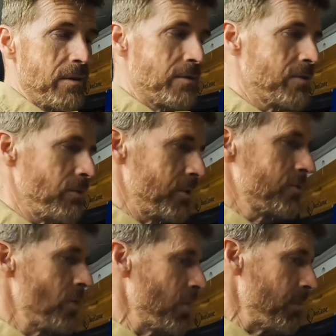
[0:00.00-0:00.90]
So let's
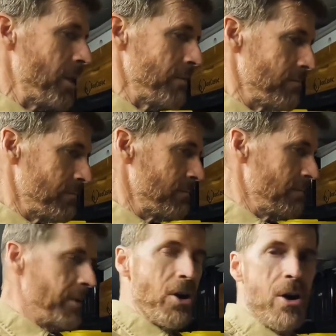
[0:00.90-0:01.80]
talk about
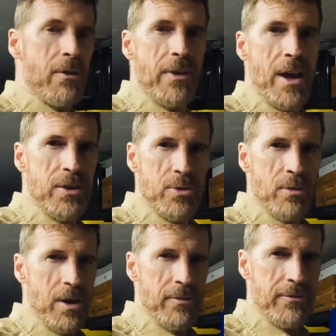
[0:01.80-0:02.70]
the R
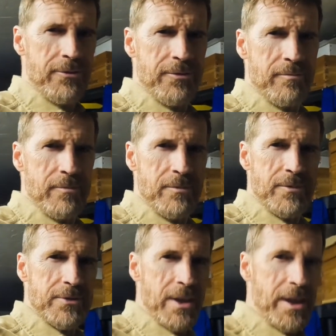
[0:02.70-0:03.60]
value of,
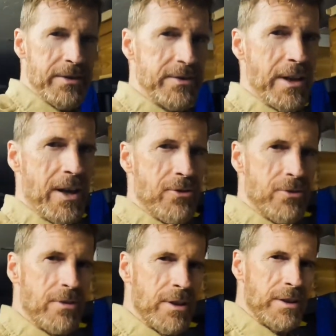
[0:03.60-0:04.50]
say, a
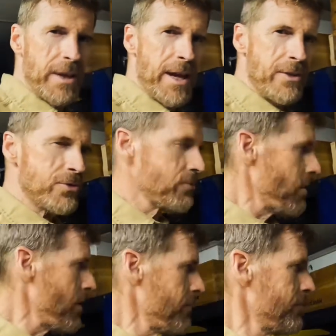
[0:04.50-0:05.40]
standard
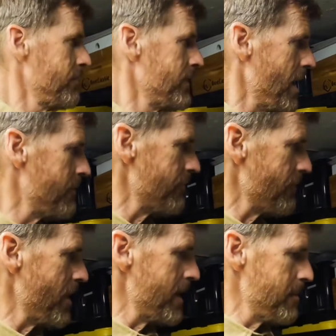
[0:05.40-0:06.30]
Langstroth 10
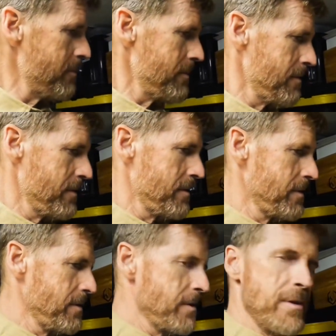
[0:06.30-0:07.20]
frame
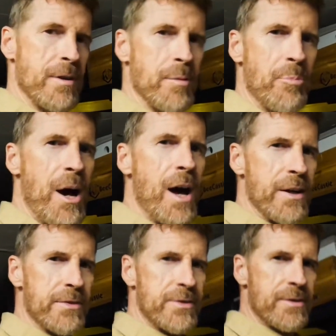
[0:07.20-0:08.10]

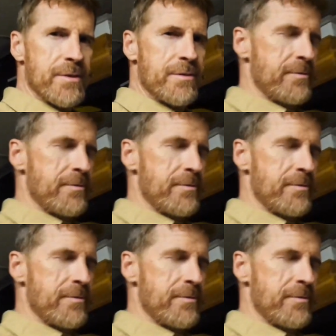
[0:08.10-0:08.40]
box.